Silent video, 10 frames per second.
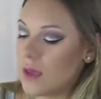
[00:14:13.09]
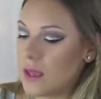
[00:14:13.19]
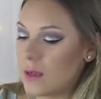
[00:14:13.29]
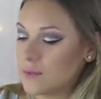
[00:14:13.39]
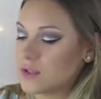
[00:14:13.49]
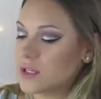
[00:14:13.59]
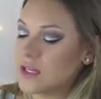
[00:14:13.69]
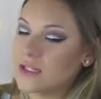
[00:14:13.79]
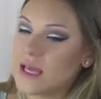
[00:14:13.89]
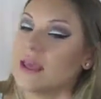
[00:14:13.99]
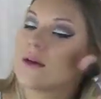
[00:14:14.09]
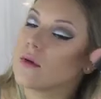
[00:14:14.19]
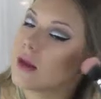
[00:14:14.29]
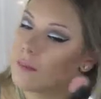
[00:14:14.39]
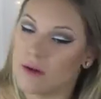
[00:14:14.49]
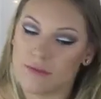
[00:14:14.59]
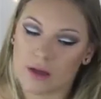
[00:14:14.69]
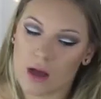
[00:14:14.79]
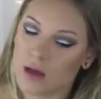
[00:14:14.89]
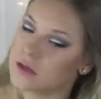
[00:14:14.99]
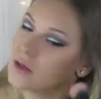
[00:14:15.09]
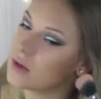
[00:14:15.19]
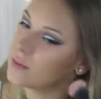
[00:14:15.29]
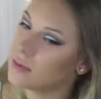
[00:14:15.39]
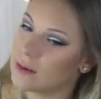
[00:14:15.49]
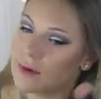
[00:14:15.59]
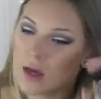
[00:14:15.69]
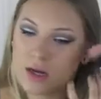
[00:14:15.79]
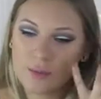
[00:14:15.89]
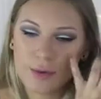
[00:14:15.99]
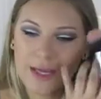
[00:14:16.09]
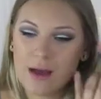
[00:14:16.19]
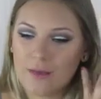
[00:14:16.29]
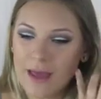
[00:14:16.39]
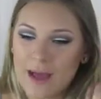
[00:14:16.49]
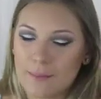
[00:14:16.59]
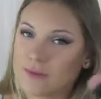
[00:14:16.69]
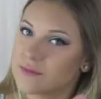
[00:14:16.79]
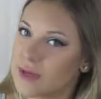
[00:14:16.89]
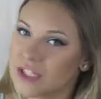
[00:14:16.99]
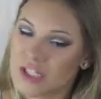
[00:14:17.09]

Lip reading: And I'm just going to take it right above the contour, but I'm not going to bring it on the apples of my